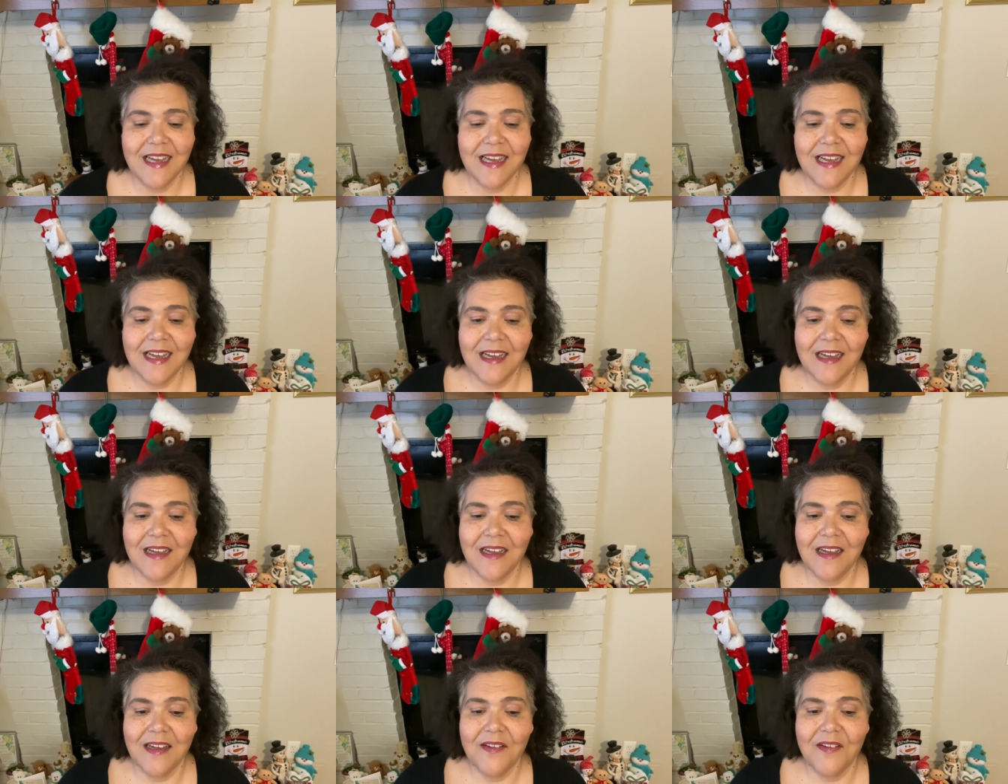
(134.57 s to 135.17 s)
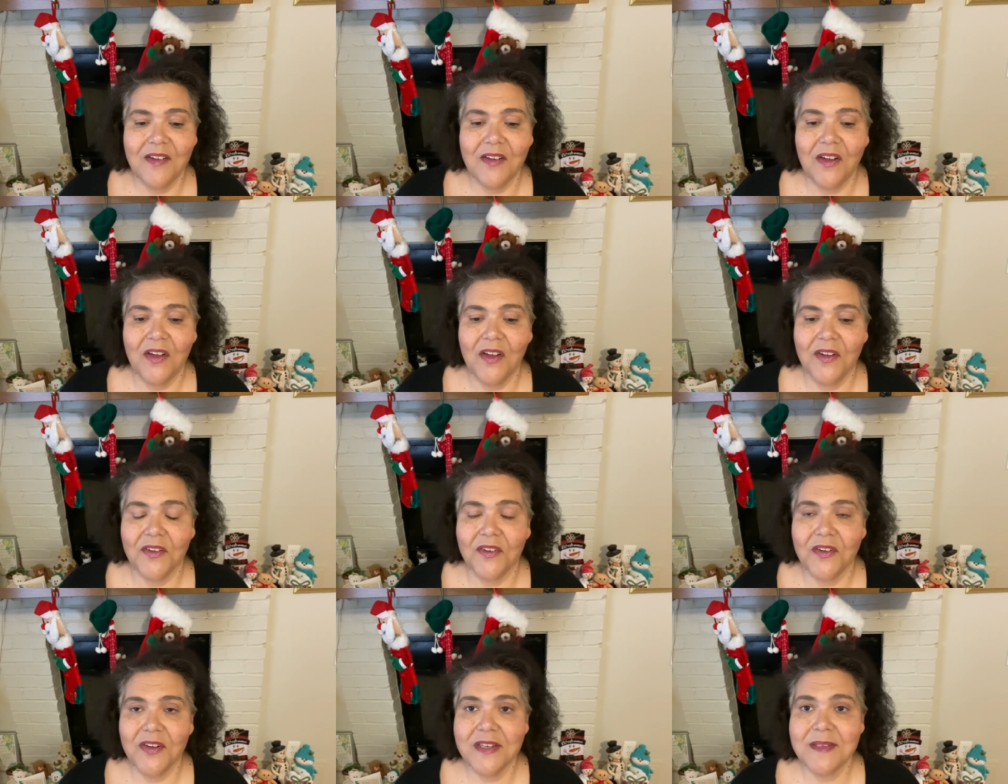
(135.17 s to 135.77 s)

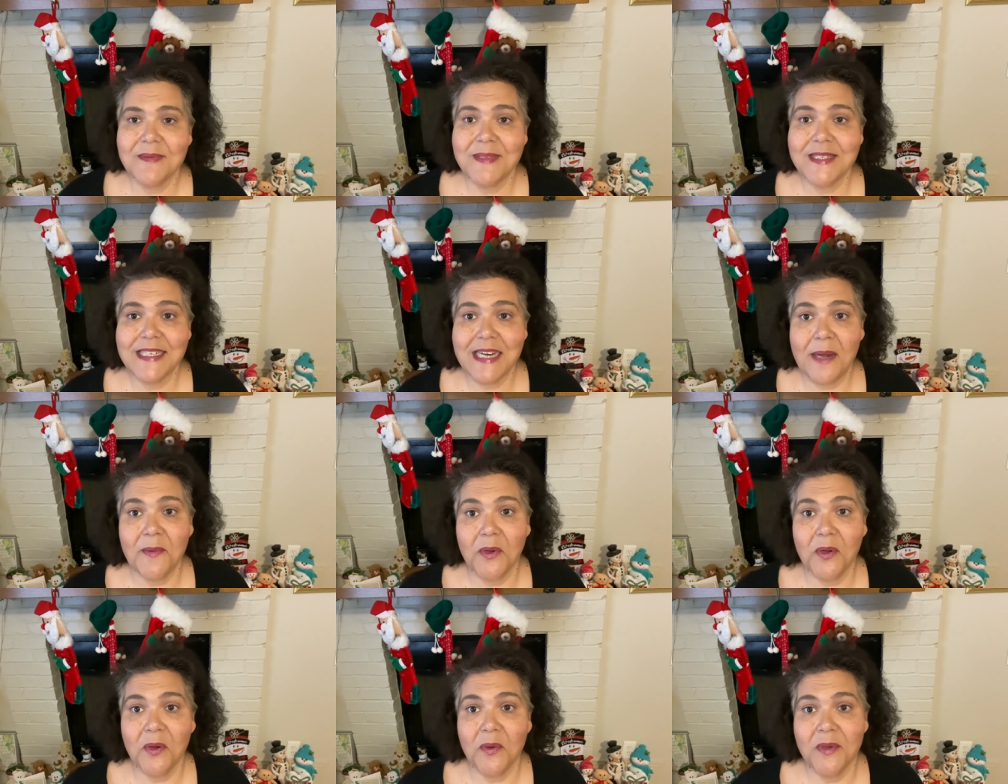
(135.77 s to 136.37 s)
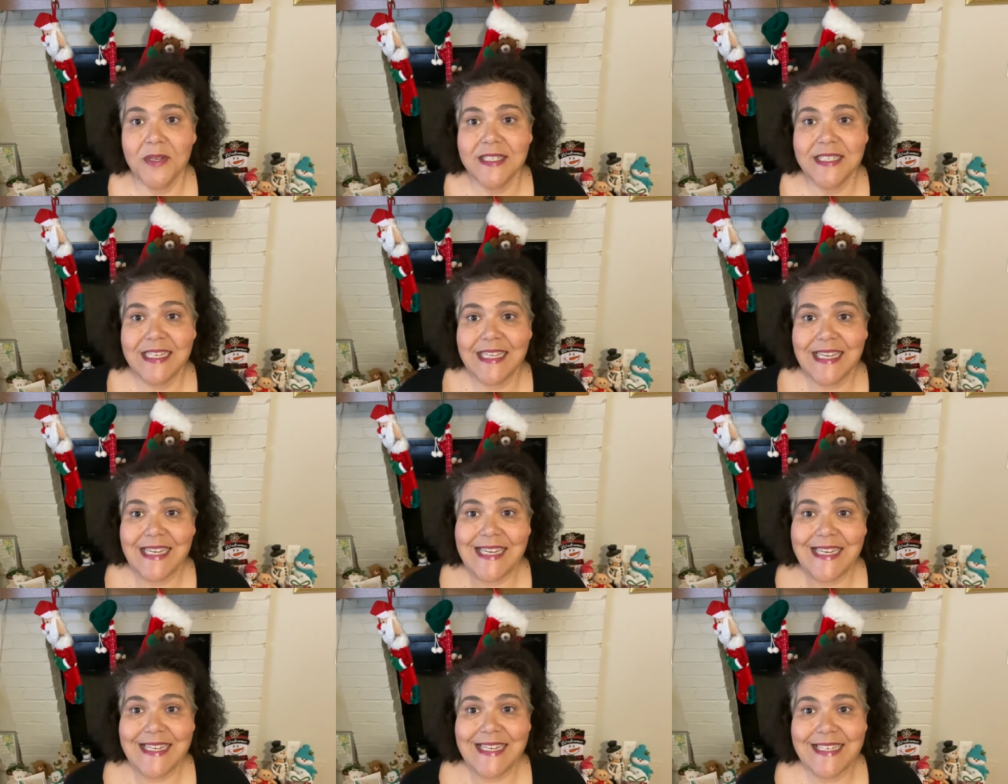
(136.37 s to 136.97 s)
On Christmas Day, we're going to
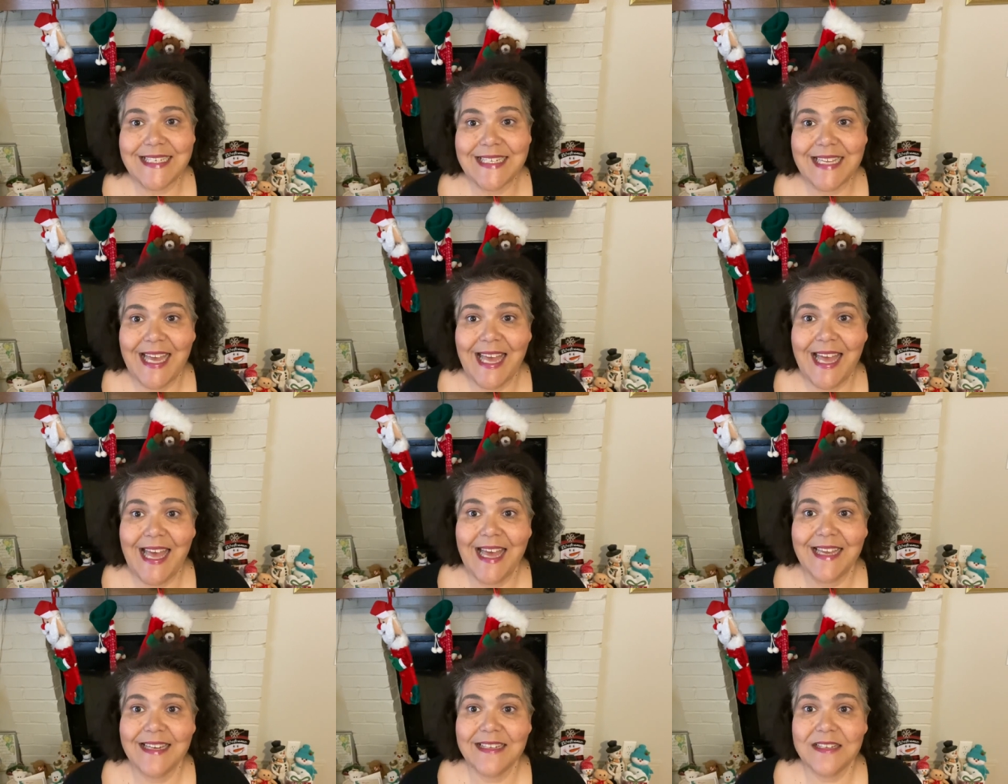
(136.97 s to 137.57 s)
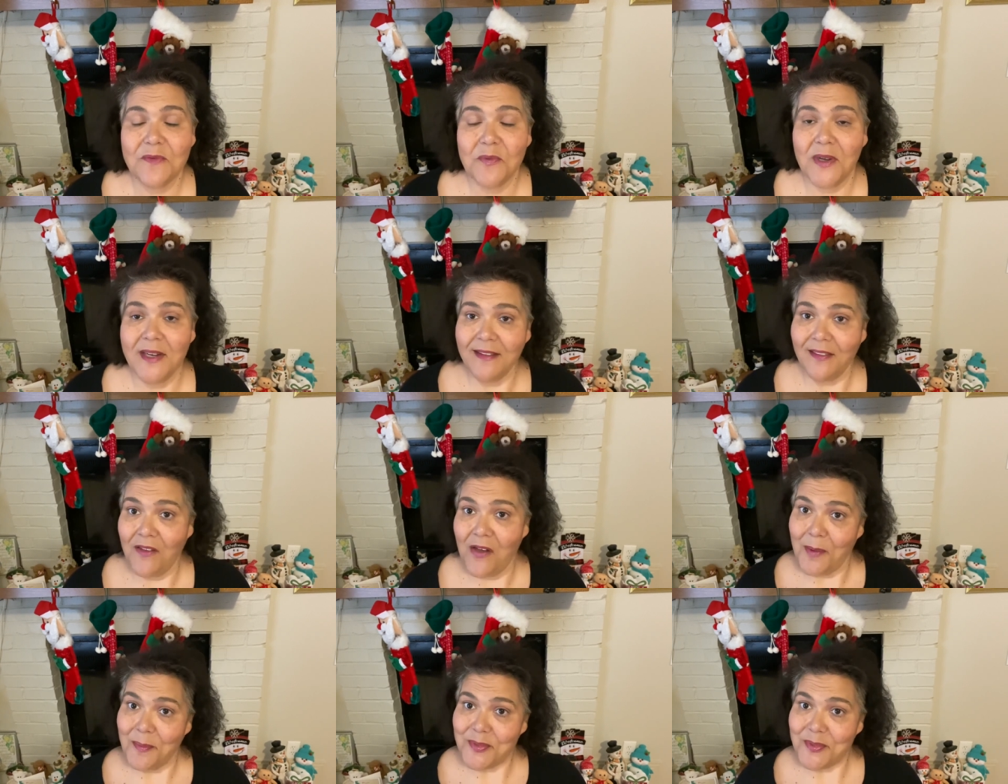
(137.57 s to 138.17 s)
eat at Red
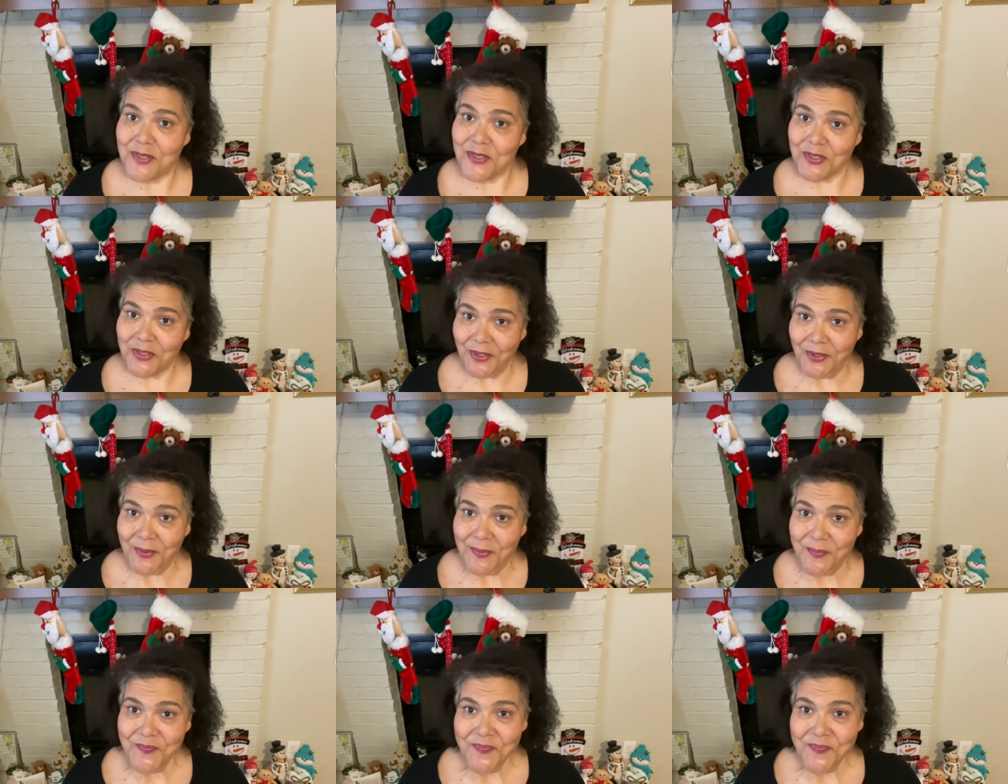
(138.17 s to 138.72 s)
Lobster,